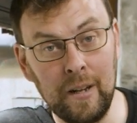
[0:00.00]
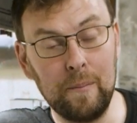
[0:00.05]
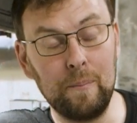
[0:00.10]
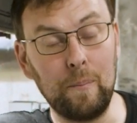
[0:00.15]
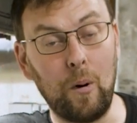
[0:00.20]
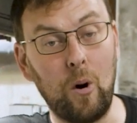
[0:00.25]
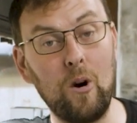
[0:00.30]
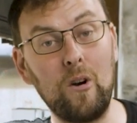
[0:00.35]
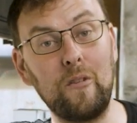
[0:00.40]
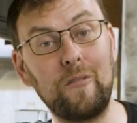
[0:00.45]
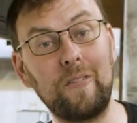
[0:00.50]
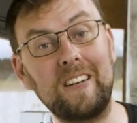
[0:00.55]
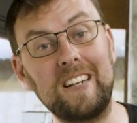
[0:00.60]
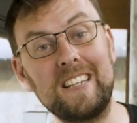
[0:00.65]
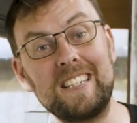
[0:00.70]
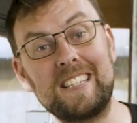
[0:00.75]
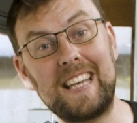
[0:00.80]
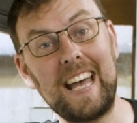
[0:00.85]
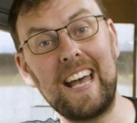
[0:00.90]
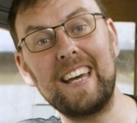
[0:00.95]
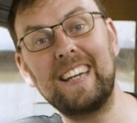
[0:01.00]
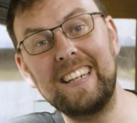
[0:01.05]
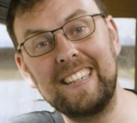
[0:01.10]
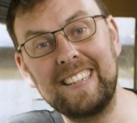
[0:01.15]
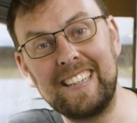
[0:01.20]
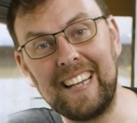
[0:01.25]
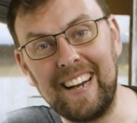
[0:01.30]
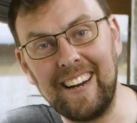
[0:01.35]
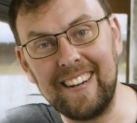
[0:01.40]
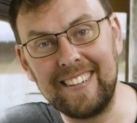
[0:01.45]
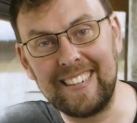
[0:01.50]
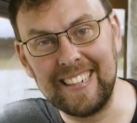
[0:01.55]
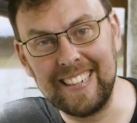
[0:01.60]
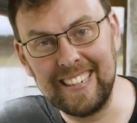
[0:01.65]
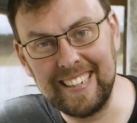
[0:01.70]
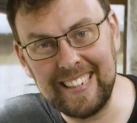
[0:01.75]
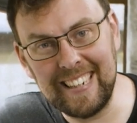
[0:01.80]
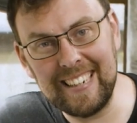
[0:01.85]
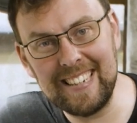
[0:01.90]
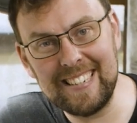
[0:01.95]
More of it is getting there than
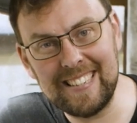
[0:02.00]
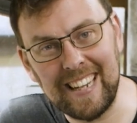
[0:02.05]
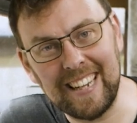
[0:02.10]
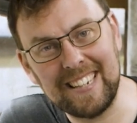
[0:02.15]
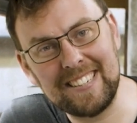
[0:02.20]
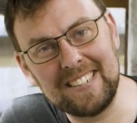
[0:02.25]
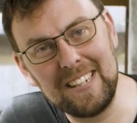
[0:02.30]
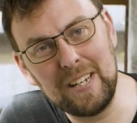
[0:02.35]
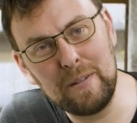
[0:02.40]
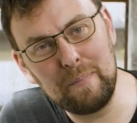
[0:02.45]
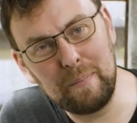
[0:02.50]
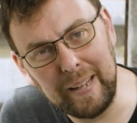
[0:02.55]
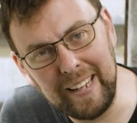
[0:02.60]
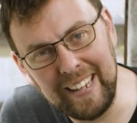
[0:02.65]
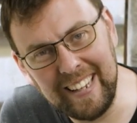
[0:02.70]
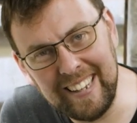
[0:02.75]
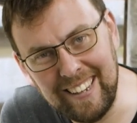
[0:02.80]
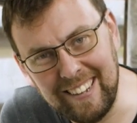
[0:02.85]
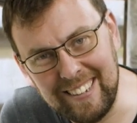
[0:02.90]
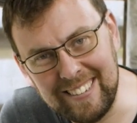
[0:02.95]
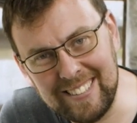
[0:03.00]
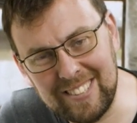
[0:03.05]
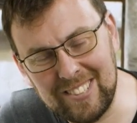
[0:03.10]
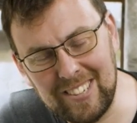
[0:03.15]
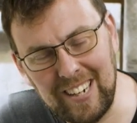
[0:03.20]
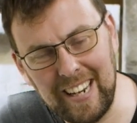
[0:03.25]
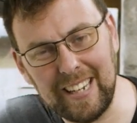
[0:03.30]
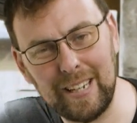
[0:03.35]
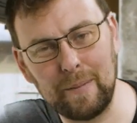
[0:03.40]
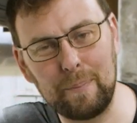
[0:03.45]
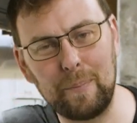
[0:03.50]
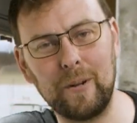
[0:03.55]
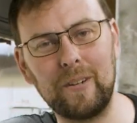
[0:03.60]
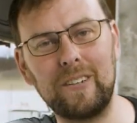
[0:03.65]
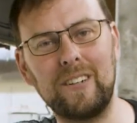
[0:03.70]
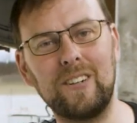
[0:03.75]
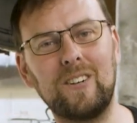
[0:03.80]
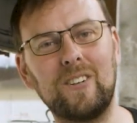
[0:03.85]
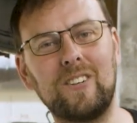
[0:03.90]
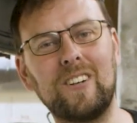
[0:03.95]
it is actually being on track,
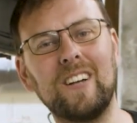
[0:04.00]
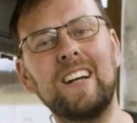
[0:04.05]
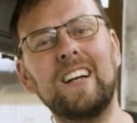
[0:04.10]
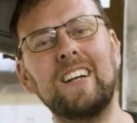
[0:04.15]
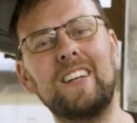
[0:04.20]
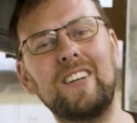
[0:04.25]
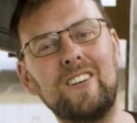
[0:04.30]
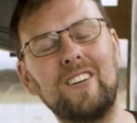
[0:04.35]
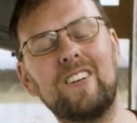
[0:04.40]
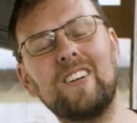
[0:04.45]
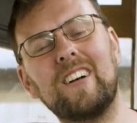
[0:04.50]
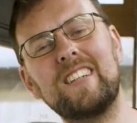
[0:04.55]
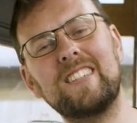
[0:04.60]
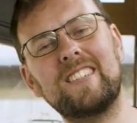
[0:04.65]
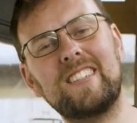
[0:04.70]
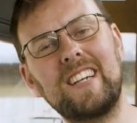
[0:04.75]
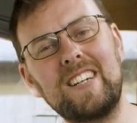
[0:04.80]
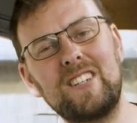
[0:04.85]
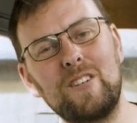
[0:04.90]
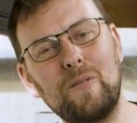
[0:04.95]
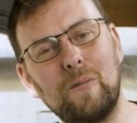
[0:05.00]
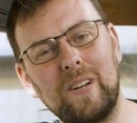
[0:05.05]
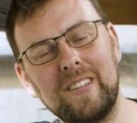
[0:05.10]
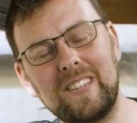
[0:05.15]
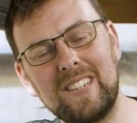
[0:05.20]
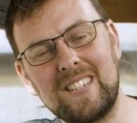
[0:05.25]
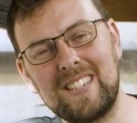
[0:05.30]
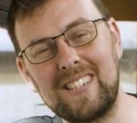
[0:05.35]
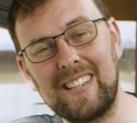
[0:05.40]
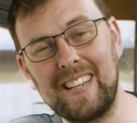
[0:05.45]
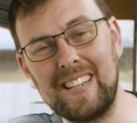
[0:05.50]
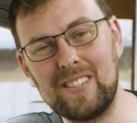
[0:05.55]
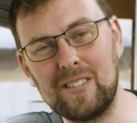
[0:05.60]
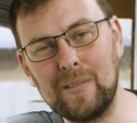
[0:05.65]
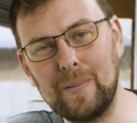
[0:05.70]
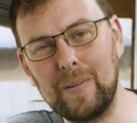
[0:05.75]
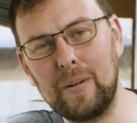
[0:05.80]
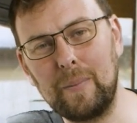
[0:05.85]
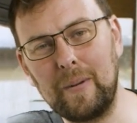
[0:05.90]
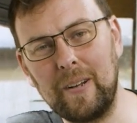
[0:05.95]
but look, you guys said you wanted to see
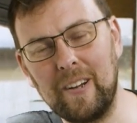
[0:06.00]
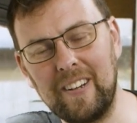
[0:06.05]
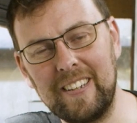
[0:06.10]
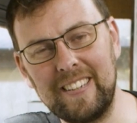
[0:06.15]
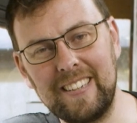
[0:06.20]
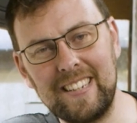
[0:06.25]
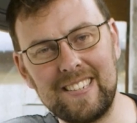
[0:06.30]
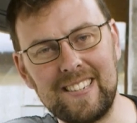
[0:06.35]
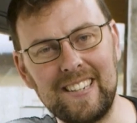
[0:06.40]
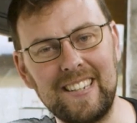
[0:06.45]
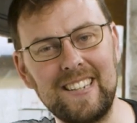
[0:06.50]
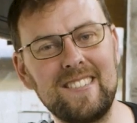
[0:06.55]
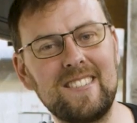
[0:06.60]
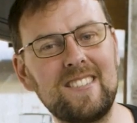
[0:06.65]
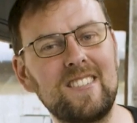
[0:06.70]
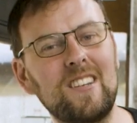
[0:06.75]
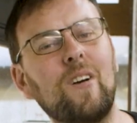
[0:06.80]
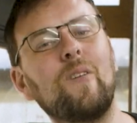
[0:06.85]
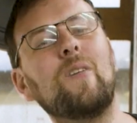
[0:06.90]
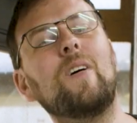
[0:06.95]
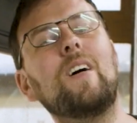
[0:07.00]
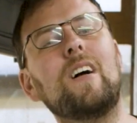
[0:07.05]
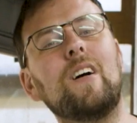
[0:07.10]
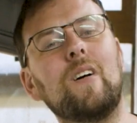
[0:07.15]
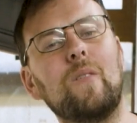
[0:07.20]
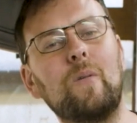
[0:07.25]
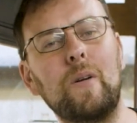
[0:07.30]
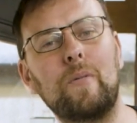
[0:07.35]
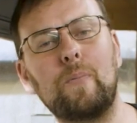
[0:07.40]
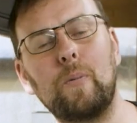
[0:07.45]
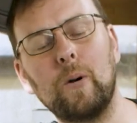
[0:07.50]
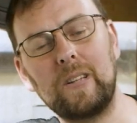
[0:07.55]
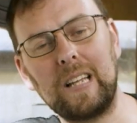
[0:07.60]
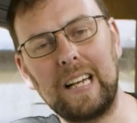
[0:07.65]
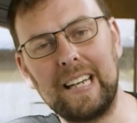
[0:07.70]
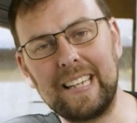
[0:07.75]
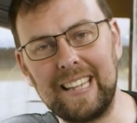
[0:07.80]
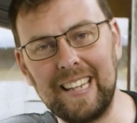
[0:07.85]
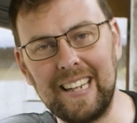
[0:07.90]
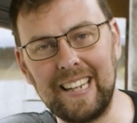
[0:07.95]
some of the behind the scenes, so we've put
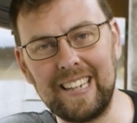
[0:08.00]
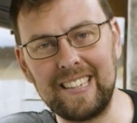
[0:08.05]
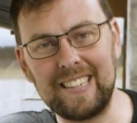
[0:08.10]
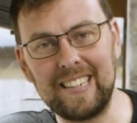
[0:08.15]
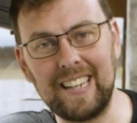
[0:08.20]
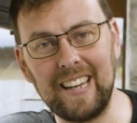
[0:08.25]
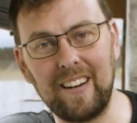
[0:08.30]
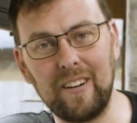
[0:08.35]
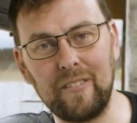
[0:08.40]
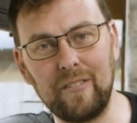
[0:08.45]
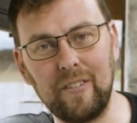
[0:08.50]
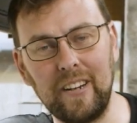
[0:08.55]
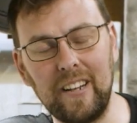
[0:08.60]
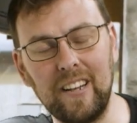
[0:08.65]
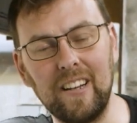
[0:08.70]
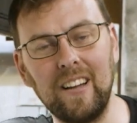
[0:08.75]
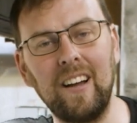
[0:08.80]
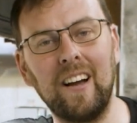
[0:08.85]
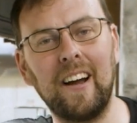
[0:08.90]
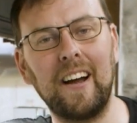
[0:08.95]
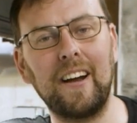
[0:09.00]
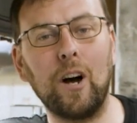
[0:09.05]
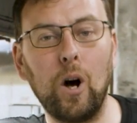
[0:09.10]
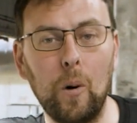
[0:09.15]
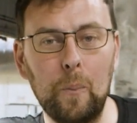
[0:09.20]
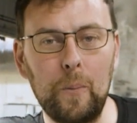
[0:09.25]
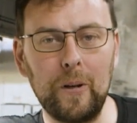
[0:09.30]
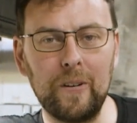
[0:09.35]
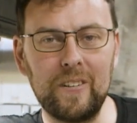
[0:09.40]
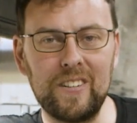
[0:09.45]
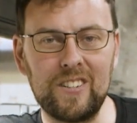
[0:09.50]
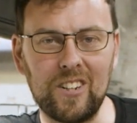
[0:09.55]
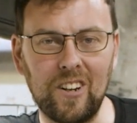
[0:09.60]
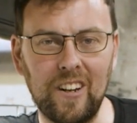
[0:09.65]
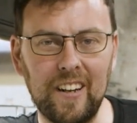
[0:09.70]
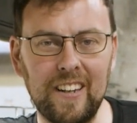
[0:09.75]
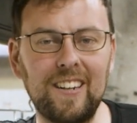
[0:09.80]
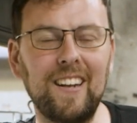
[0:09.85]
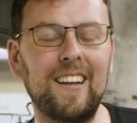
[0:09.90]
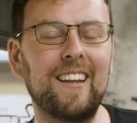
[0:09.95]
that little edit together for you. I hope you
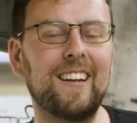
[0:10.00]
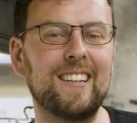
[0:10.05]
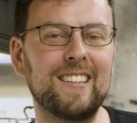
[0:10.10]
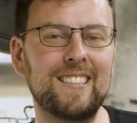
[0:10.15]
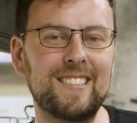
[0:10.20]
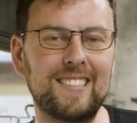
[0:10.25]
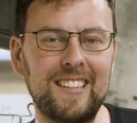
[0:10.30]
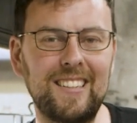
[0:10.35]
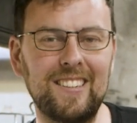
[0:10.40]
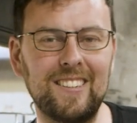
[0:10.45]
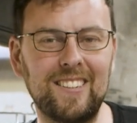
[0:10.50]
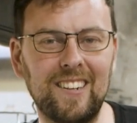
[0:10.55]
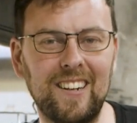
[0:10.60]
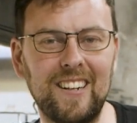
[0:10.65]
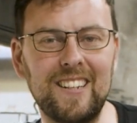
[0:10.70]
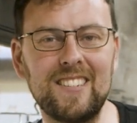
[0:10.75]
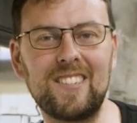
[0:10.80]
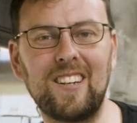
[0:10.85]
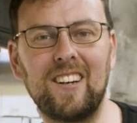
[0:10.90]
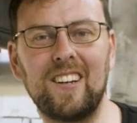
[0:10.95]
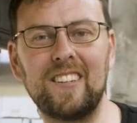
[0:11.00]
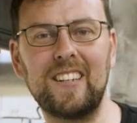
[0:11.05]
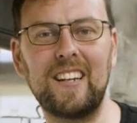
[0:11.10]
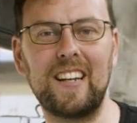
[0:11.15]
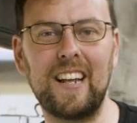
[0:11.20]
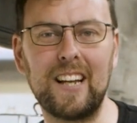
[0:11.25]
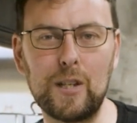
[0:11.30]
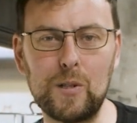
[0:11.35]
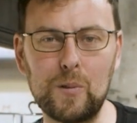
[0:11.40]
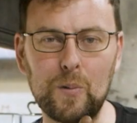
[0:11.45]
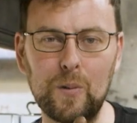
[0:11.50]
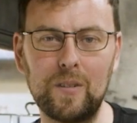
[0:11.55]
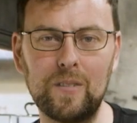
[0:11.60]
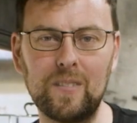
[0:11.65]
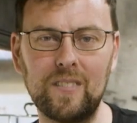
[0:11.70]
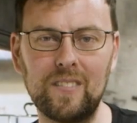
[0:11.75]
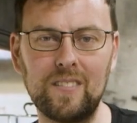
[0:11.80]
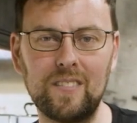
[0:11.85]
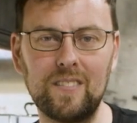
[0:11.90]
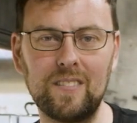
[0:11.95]
enjoy it, and I'll see you guys on the next
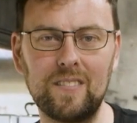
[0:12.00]
one.